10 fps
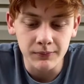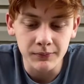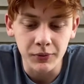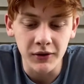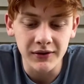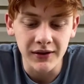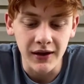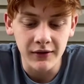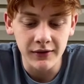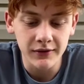put
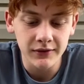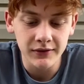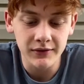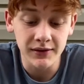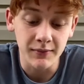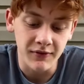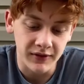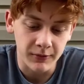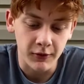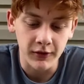together. Some of it's
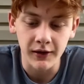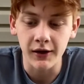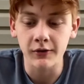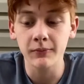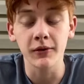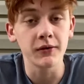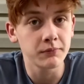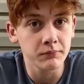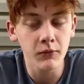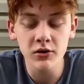broken down, but
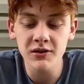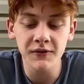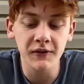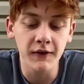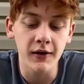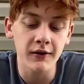most of it's fine.